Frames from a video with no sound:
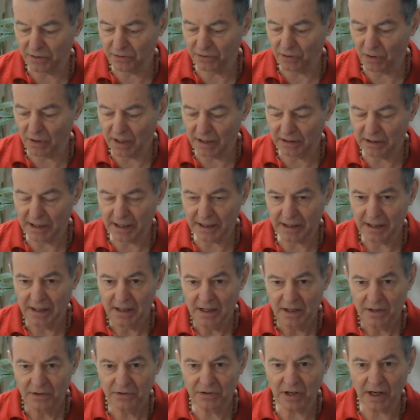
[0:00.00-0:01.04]
So I like
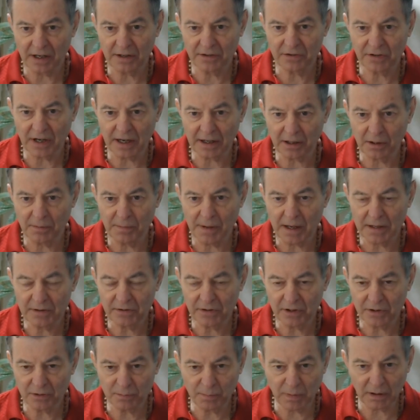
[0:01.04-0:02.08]

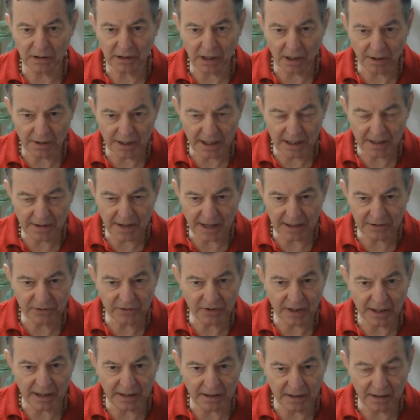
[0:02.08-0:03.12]
Saccharomyces boulardii. That's
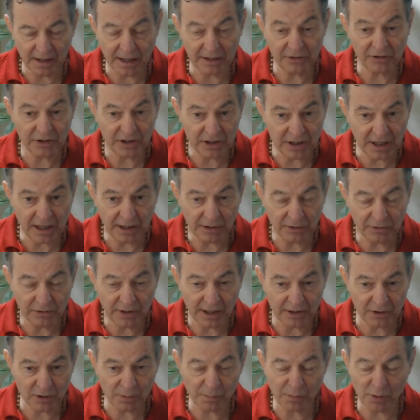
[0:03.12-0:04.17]
a that's a yeast.
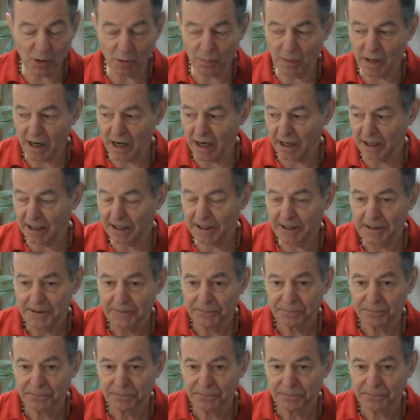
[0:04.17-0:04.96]
That's a probiotic.